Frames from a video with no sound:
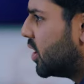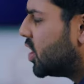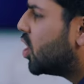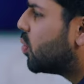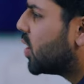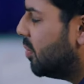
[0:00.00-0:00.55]
You
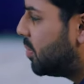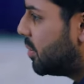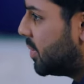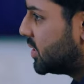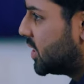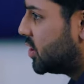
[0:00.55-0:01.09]
know, we
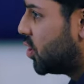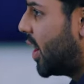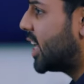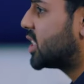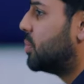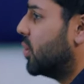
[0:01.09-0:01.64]
implemented your
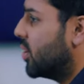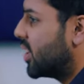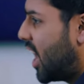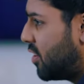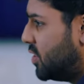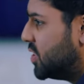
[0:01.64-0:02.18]
expert,
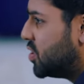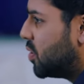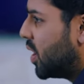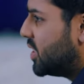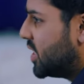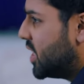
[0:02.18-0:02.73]
Gary's new
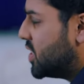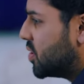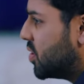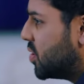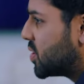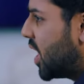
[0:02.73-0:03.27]
ideas on those